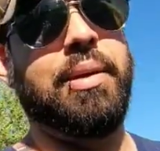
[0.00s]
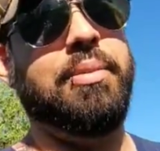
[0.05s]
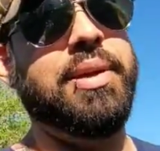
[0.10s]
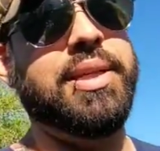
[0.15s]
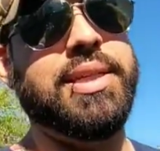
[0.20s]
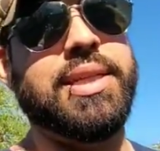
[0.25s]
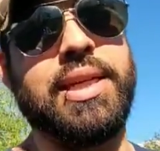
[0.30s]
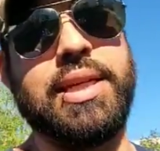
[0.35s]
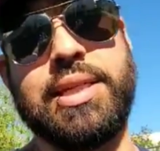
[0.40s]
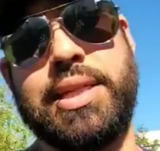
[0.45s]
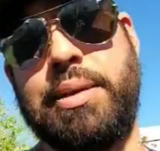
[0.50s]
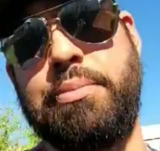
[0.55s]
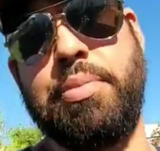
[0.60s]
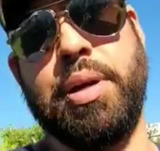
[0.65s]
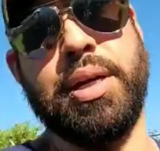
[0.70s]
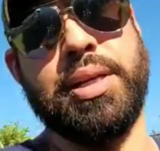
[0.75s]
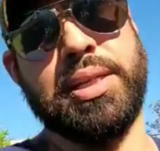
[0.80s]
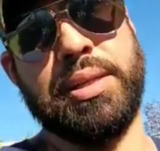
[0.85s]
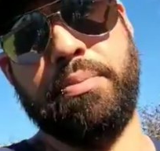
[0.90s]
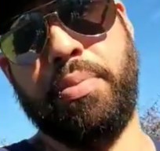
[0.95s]
maybe
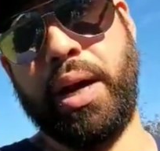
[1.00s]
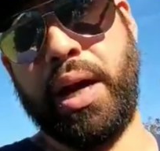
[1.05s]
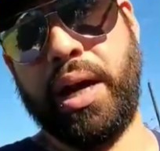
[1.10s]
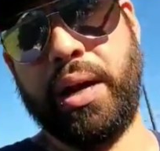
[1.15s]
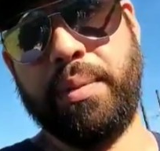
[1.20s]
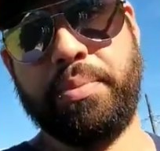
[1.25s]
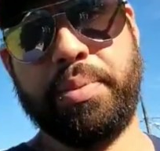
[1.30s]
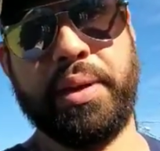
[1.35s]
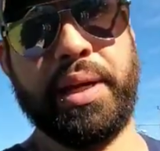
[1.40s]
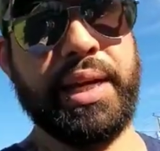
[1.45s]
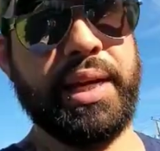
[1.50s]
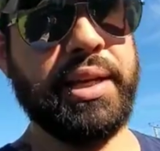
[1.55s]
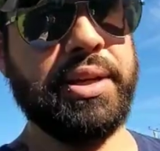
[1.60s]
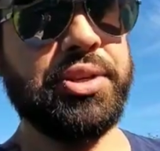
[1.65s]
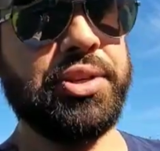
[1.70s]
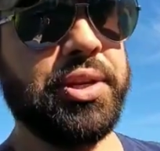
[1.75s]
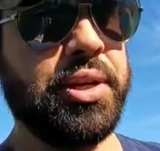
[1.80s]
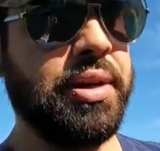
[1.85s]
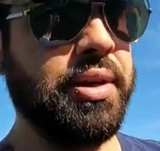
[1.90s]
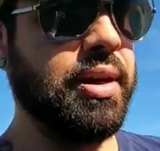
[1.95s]
$60 a pop
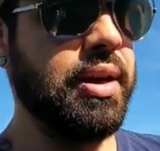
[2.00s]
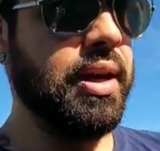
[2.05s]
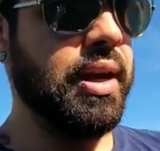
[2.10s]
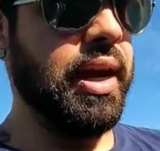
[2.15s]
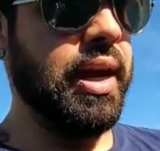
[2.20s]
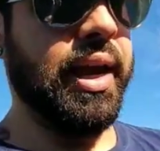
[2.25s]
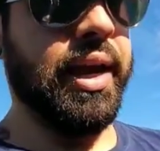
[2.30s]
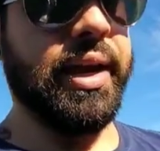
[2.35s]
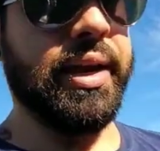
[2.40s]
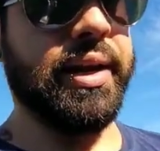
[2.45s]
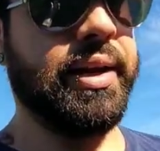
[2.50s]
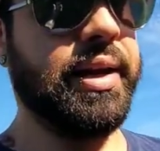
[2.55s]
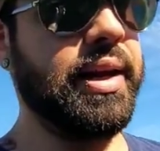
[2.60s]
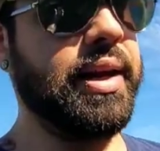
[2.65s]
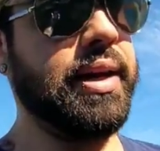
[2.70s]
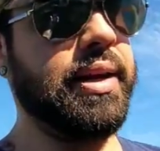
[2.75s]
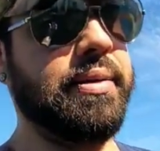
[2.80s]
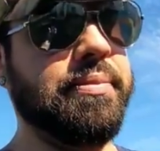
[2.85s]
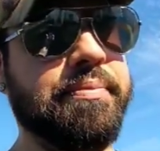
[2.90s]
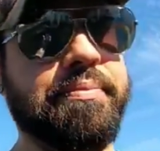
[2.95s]
each, and
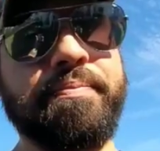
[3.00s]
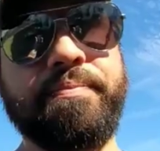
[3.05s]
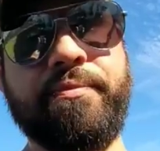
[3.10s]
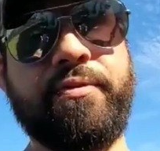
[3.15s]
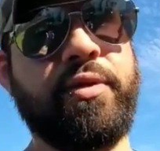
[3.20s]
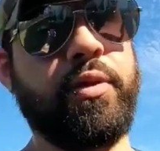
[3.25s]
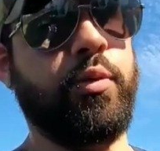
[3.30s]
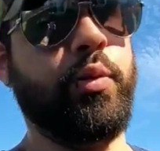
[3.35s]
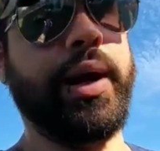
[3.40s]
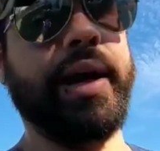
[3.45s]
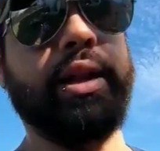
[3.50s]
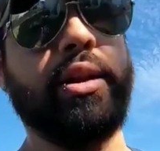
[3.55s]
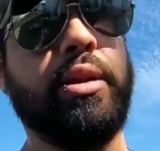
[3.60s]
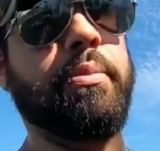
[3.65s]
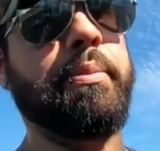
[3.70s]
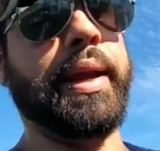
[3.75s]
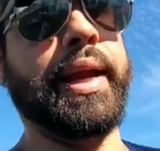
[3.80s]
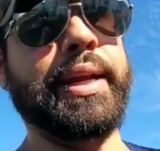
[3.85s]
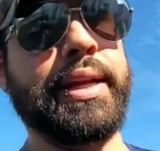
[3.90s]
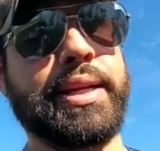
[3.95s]
for regular
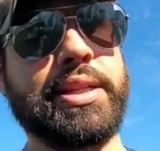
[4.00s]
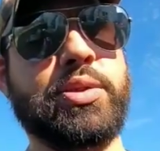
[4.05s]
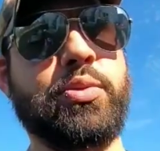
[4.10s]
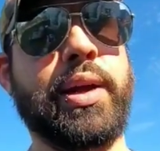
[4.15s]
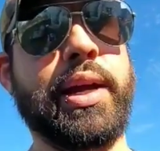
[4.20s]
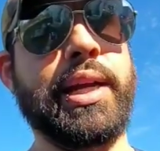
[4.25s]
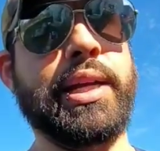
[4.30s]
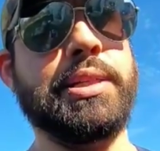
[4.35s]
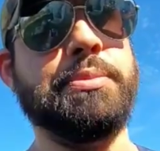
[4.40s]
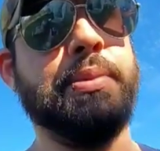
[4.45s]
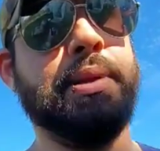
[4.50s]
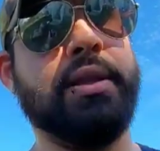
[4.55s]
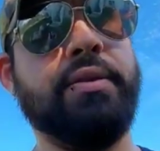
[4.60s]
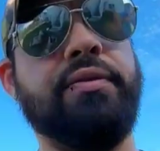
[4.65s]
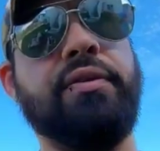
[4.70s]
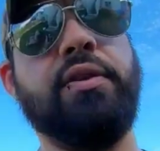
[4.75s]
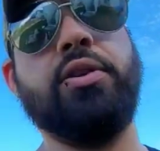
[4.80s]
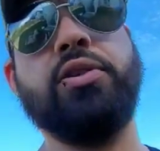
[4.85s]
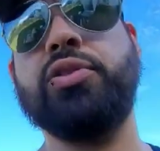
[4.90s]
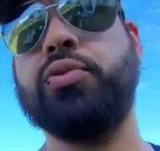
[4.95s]
maintenance wise. But the
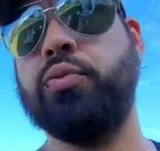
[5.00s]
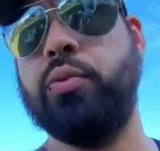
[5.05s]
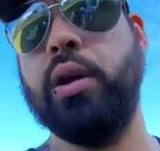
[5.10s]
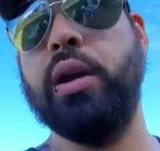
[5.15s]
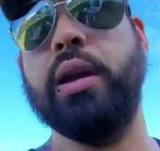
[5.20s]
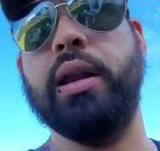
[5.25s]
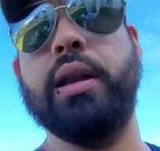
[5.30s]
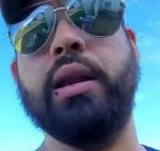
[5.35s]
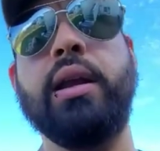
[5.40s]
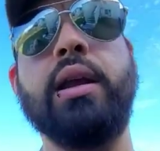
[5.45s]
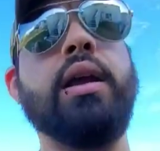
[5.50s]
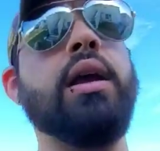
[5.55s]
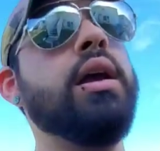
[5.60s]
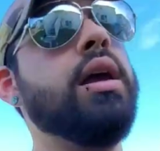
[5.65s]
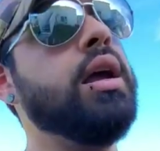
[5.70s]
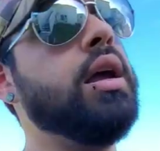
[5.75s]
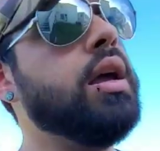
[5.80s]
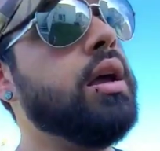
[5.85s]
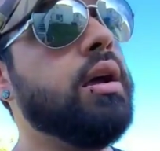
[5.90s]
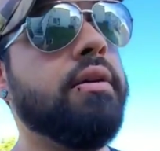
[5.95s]
first run,
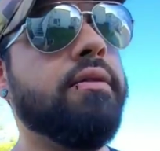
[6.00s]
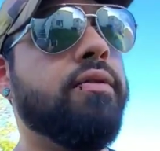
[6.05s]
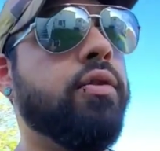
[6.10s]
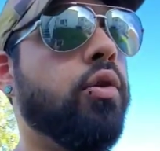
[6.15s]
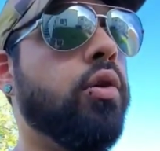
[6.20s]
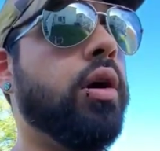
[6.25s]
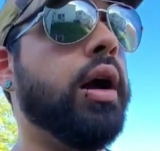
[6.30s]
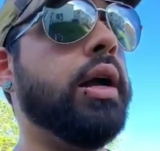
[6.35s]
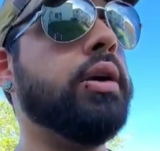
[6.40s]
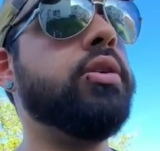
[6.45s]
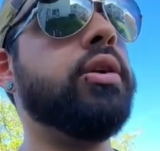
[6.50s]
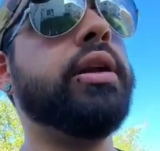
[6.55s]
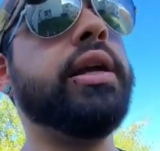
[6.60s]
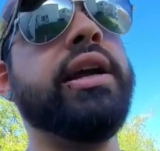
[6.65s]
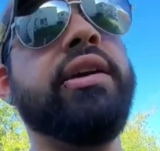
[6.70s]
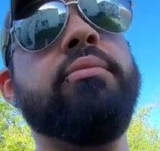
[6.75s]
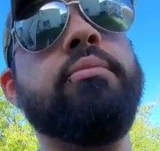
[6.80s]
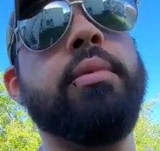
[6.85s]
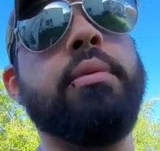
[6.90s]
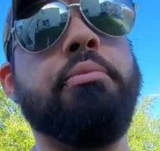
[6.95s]
$400 to
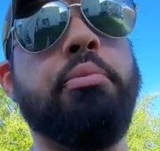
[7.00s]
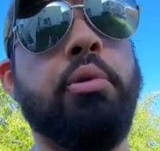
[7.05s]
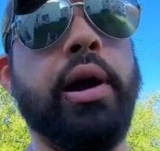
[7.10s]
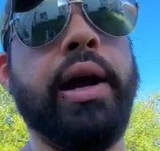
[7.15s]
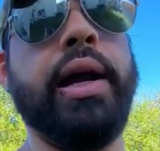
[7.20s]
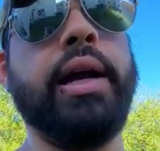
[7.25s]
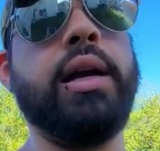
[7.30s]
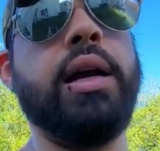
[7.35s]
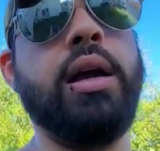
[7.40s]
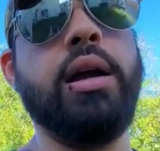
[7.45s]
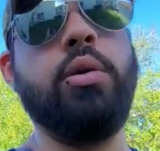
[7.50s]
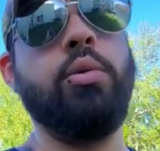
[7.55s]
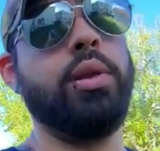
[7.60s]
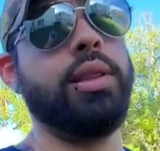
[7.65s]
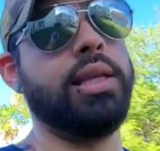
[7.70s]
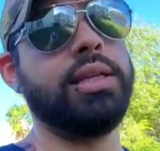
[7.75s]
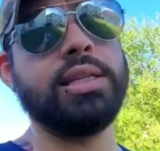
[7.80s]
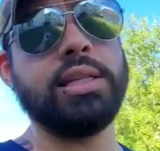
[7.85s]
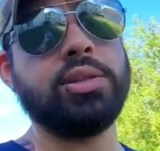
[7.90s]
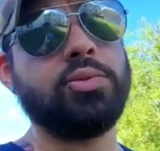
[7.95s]
give them a break.
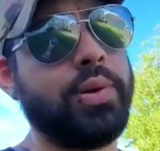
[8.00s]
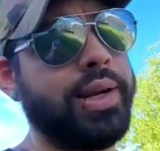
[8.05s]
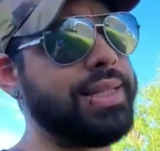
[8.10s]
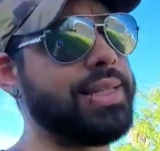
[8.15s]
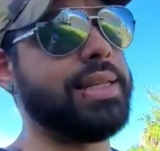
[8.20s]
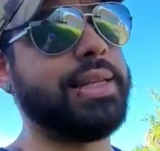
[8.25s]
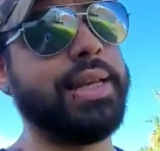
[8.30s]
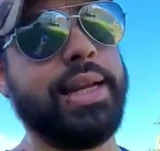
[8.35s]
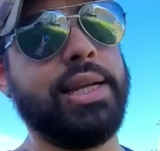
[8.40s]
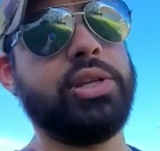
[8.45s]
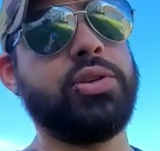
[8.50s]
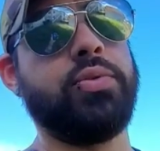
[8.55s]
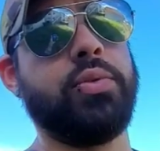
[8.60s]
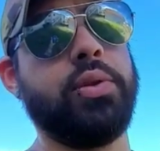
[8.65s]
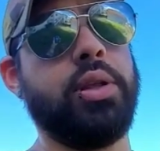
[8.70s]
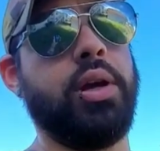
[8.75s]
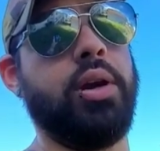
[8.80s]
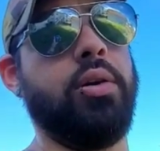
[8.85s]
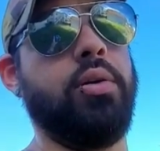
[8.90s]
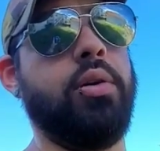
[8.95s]
When this is
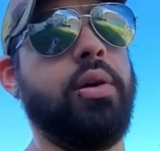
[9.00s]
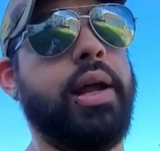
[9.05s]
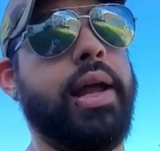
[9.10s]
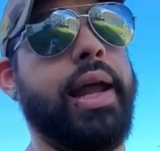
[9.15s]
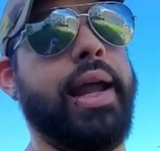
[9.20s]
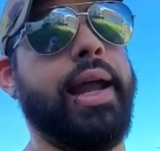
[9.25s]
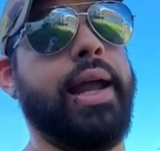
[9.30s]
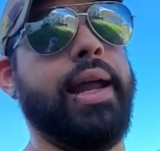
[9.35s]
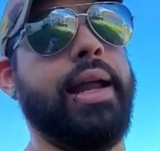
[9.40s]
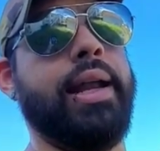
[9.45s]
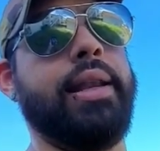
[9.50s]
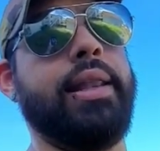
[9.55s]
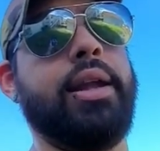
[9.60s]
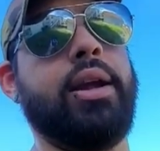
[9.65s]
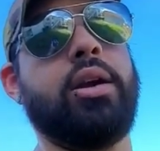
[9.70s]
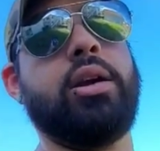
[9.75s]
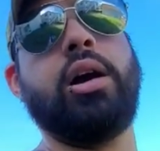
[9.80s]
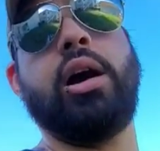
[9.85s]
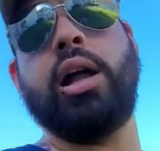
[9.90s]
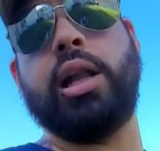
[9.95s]
residential though, and
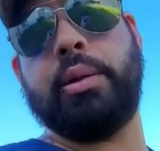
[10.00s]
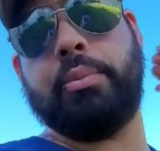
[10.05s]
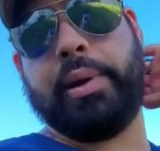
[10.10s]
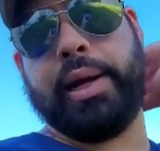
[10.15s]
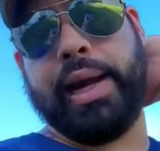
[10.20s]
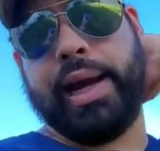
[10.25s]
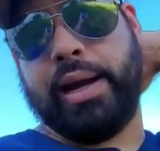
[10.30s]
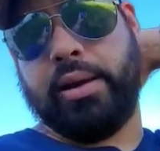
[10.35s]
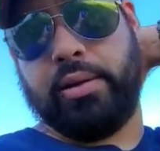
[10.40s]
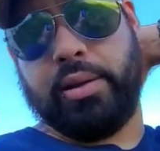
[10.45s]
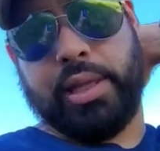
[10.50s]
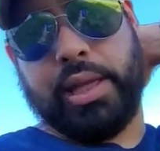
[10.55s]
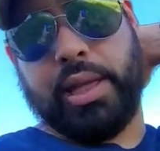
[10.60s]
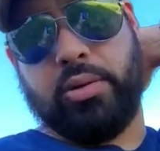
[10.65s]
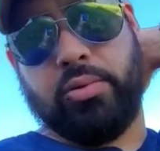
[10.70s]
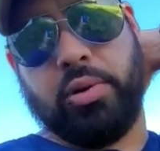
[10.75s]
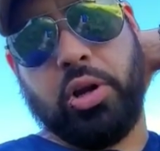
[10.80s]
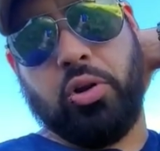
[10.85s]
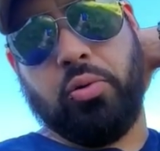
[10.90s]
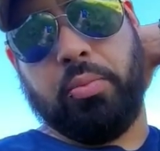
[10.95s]
they're calling me out and they
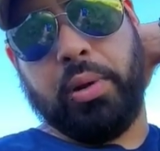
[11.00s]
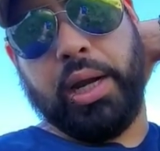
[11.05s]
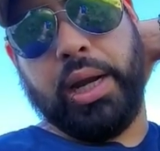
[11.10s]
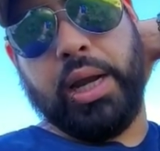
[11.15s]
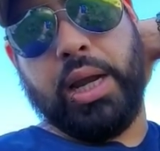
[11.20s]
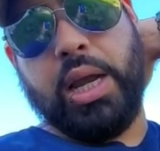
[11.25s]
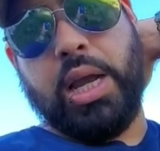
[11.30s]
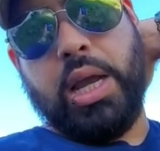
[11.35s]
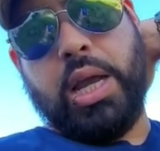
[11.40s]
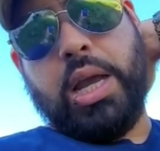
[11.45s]
don't know me,